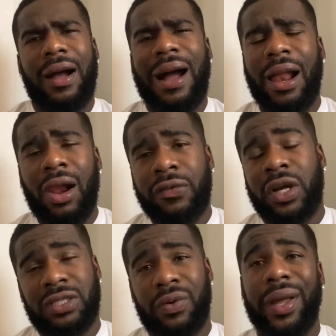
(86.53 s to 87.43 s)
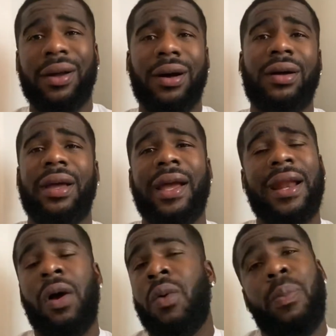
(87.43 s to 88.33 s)
I love Arsene Wenger. And
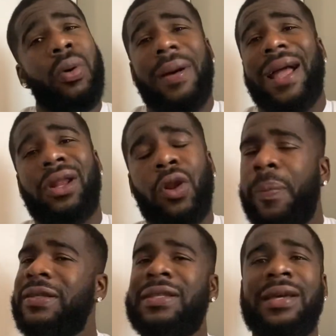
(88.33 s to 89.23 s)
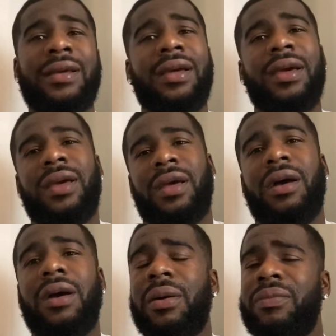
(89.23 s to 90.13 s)
I will put my hand up and say,
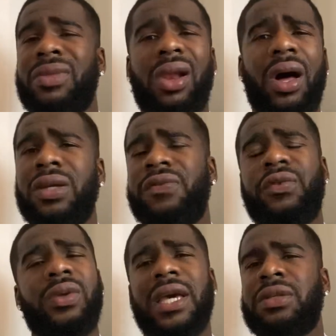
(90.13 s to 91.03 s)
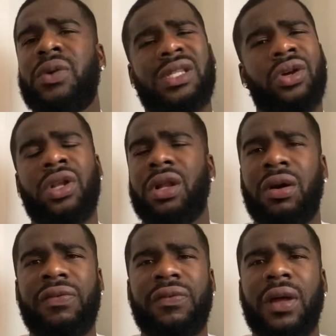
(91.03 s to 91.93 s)
the last few years wasn't good
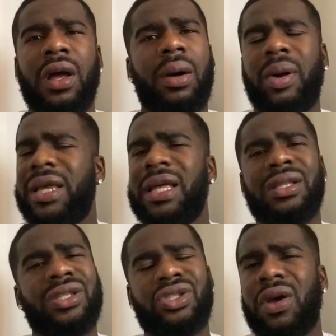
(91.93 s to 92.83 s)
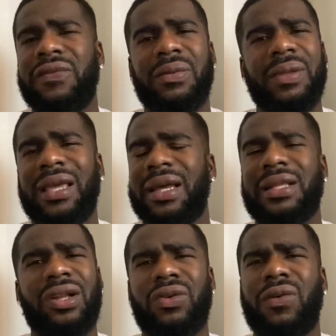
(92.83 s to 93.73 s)
enough, but he didn't deserve to be kicked
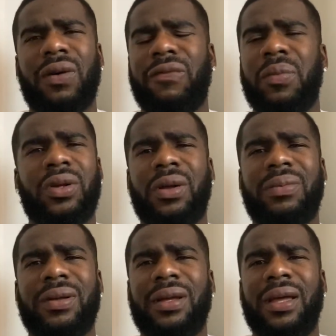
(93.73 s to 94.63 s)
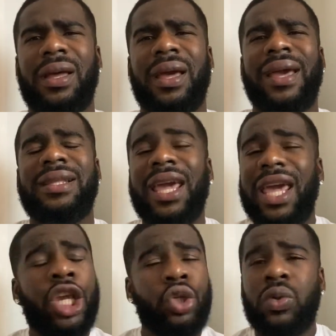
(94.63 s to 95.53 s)
out of the football club. The
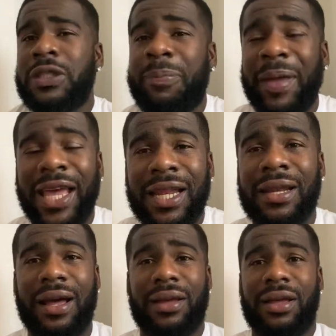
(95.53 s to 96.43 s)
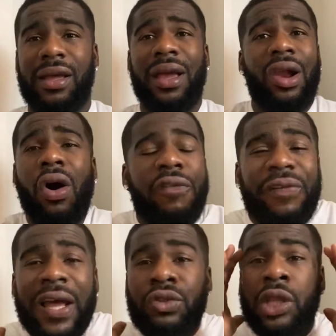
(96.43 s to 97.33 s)
issue was bigger than that. A lot of
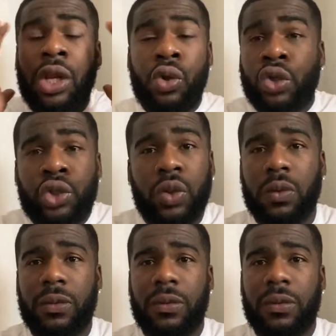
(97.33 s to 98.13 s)
fans were delusional.